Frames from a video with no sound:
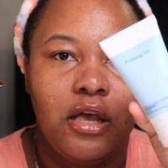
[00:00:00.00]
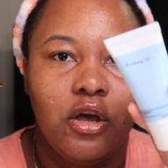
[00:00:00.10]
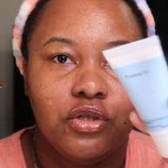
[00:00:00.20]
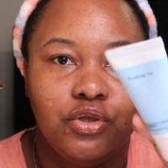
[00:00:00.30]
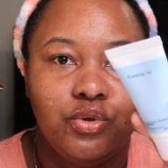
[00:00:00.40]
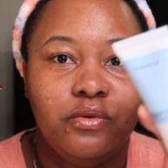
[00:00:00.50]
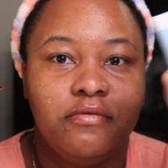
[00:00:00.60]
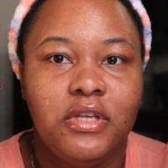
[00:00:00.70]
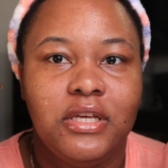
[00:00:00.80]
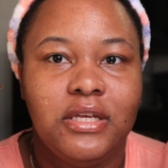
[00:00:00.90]
I got 2
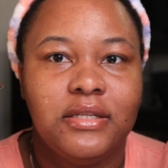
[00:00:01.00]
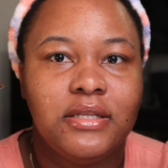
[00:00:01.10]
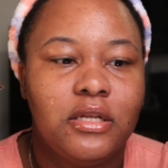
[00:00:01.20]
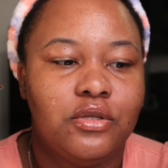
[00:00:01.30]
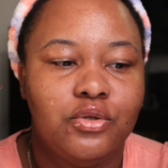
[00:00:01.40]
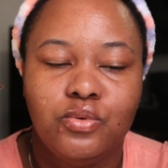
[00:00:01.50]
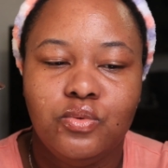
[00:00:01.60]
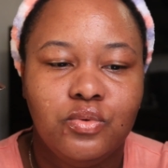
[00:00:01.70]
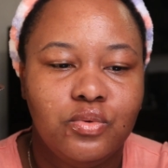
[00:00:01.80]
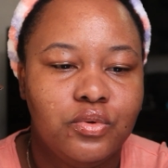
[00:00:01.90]
of these and
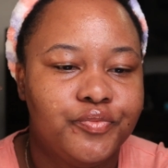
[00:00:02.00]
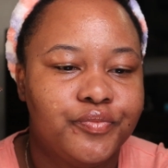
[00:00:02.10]
2